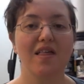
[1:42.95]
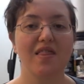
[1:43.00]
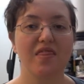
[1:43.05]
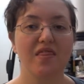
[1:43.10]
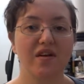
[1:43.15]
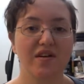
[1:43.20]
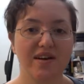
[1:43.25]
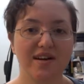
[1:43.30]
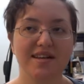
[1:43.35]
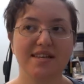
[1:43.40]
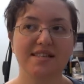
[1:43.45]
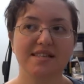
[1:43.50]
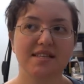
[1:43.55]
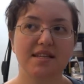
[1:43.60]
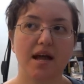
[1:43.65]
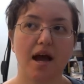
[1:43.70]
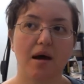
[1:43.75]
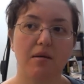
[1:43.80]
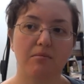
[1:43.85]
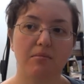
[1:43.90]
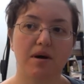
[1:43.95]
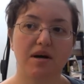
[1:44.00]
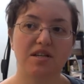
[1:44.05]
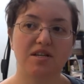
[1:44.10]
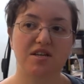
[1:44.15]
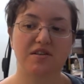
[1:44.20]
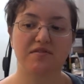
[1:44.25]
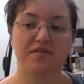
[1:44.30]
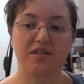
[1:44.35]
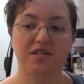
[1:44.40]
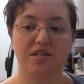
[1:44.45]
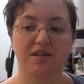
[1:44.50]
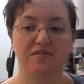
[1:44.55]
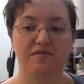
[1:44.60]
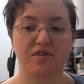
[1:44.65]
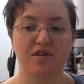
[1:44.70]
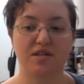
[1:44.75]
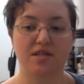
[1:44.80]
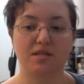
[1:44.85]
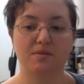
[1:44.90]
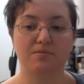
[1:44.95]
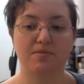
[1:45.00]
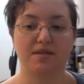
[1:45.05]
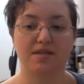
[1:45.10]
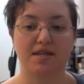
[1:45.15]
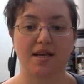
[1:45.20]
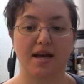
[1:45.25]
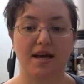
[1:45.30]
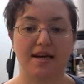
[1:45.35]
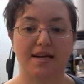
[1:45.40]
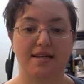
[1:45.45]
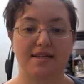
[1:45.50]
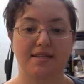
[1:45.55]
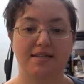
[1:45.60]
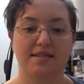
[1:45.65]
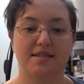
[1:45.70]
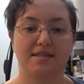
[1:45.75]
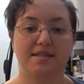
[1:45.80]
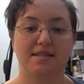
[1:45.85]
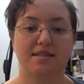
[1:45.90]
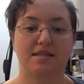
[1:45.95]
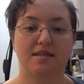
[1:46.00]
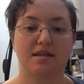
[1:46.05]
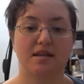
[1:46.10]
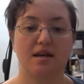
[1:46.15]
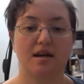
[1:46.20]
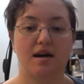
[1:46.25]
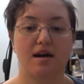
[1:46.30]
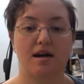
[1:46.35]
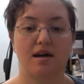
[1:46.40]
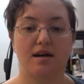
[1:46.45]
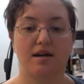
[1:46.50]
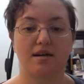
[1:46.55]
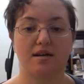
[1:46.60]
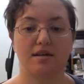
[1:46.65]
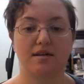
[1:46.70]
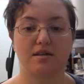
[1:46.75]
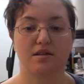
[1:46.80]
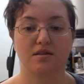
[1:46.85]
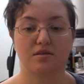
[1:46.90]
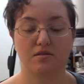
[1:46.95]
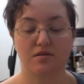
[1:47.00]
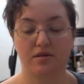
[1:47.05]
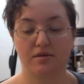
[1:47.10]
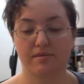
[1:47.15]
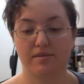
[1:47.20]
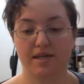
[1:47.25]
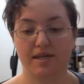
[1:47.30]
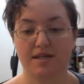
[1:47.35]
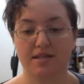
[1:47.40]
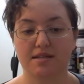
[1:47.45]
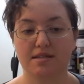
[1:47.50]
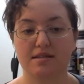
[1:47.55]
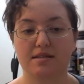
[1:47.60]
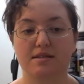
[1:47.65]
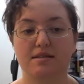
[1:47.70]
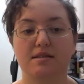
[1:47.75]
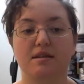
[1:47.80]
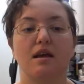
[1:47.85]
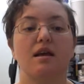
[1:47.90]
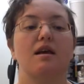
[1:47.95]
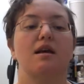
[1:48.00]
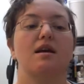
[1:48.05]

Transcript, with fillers: There is not much of a difference besides uh, the creaminess